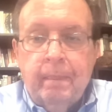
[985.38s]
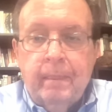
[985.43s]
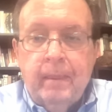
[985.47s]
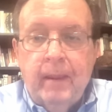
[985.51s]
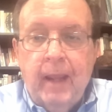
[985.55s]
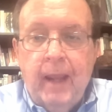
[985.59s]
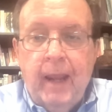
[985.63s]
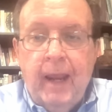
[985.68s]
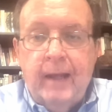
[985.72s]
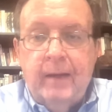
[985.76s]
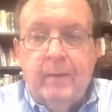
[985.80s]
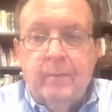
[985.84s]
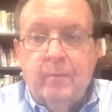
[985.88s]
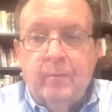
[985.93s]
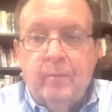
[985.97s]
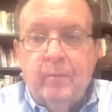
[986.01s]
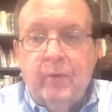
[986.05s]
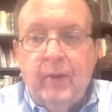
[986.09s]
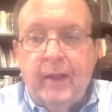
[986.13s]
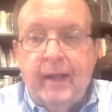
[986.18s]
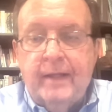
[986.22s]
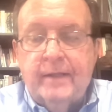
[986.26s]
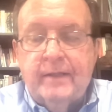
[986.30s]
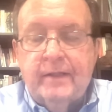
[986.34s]
aid
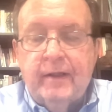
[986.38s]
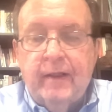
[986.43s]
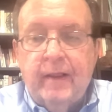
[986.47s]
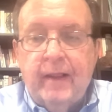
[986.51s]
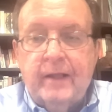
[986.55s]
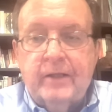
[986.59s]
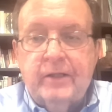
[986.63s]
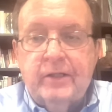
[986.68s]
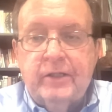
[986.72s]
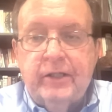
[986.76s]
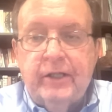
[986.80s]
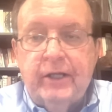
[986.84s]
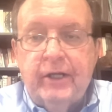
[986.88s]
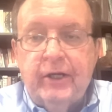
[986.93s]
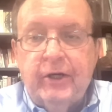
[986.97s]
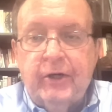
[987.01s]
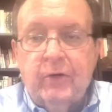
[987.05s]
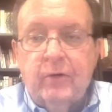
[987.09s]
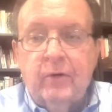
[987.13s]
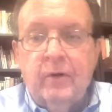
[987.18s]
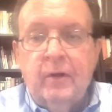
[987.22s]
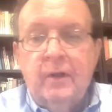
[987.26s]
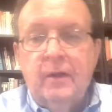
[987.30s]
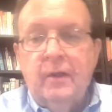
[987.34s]
plans in the last
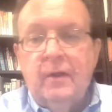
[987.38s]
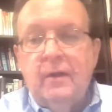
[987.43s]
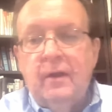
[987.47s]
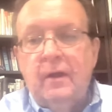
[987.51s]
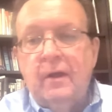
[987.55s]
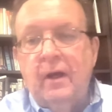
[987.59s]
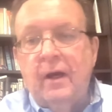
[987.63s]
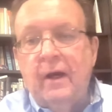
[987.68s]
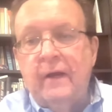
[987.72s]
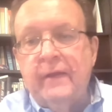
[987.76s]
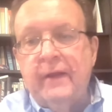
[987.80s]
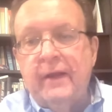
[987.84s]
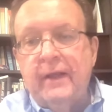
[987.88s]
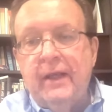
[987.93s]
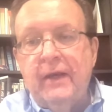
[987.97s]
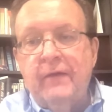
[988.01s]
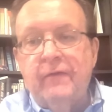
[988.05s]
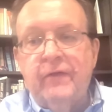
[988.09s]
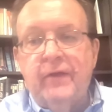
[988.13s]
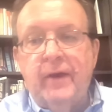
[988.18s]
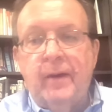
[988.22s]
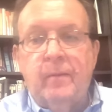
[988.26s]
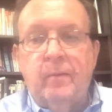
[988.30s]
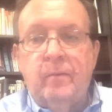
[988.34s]
year. Uh, they
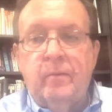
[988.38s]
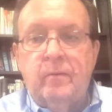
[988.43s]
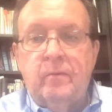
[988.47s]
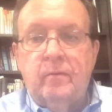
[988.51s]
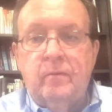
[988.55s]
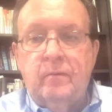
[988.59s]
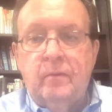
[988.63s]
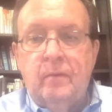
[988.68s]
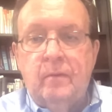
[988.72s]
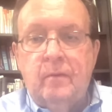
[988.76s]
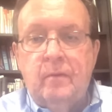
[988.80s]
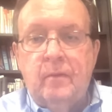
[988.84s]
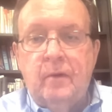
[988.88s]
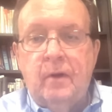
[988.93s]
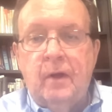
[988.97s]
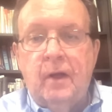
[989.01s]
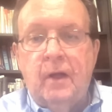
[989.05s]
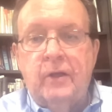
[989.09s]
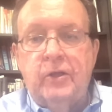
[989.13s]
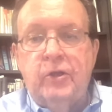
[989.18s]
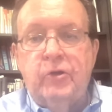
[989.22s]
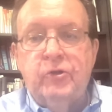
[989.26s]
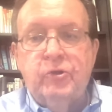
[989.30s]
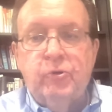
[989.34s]
give them
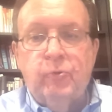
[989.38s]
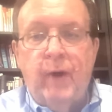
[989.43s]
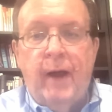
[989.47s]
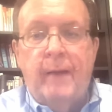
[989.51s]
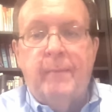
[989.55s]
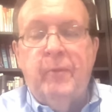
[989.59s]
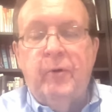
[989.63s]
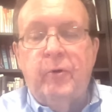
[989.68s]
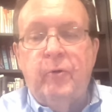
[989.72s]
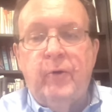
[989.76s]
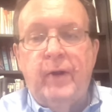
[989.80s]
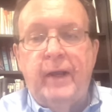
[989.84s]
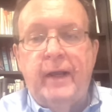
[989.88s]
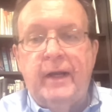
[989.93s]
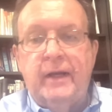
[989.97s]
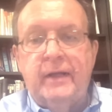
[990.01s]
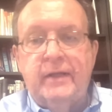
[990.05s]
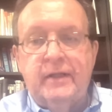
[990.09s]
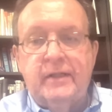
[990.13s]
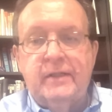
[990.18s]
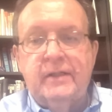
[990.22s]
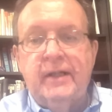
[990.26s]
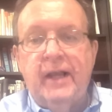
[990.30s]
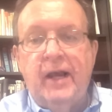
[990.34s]
uh, used weaponry at a
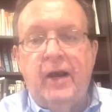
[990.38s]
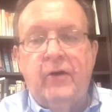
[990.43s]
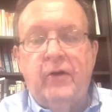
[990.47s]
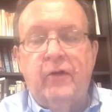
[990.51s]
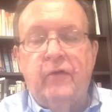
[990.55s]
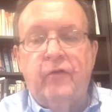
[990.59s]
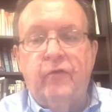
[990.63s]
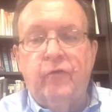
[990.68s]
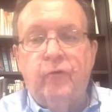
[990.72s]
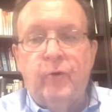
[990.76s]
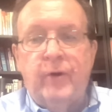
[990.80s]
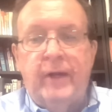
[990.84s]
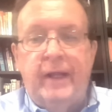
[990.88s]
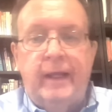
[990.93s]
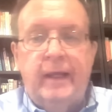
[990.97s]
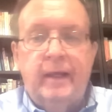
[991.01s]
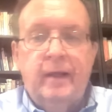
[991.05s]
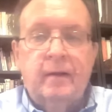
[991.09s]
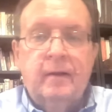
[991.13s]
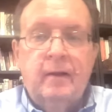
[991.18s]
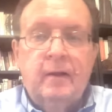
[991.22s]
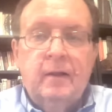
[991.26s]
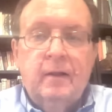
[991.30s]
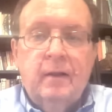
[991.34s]
discount or
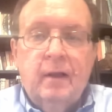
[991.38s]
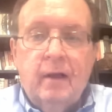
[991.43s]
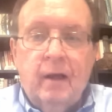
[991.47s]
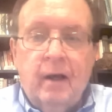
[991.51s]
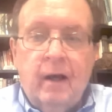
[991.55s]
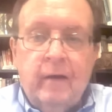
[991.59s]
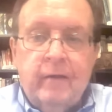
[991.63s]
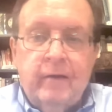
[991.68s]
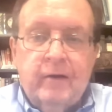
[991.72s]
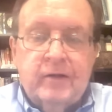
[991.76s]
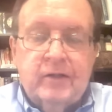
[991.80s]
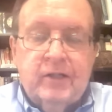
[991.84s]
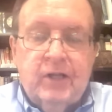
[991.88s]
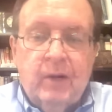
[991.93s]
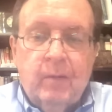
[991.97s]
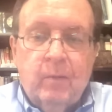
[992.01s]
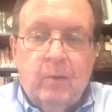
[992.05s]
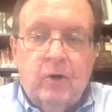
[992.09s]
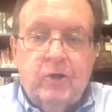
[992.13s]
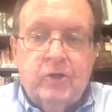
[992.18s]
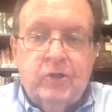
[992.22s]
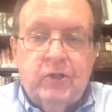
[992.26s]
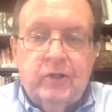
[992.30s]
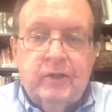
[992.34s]
free. Uh, there's
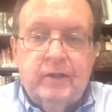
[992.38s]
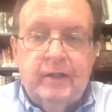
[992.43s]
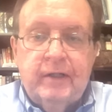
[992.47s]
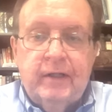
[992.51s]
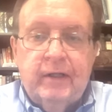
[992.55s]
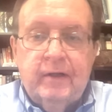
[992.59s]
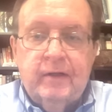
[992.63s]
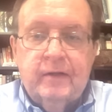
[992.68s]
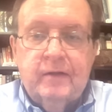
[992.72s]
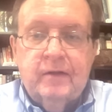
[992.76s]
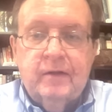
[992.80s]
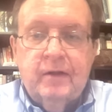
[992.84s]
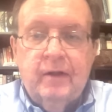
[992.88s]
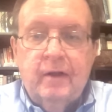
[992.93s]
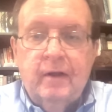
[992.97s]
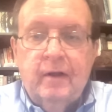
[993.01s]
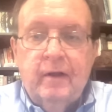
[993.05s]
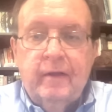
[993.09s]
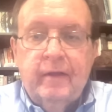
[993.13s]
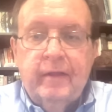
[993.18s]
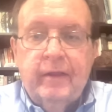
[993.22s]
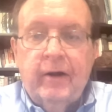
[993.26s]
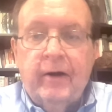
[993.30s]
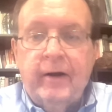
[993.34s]
commercial deals
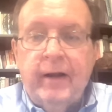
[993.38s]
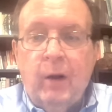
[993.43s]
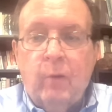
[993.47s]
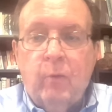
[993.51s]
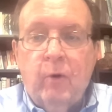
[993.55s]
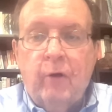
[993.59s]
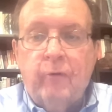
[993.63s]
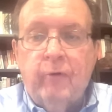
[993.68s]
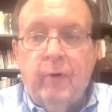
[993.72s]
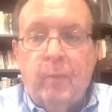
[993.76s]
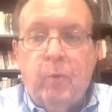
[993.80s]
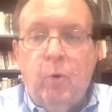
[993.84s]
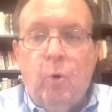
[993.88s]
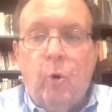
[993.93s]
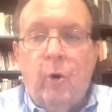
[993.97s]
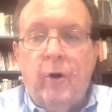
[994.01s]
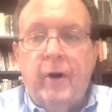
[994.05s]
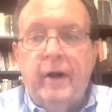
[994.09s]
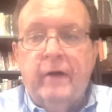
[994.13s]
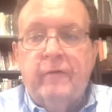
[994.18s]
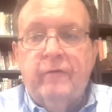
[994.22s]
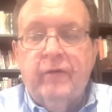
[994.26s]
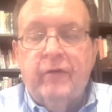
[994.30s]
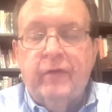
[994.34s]
that are not well
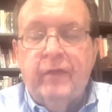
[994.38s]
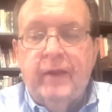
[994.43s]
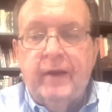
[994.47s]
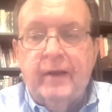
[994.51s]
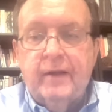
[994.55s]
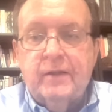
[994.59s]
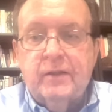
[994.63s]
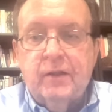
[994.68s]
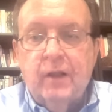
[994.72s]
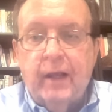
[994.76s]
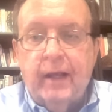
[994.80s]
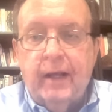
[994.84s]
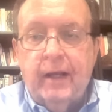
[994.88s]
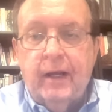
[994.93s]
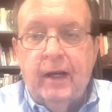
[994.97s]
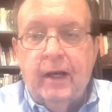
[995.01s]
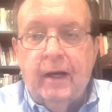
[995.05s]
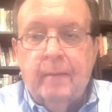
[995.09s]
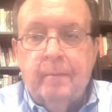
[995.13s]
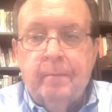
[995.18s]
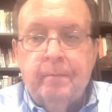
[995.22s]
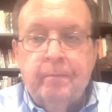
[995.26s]
reported for things like, uh,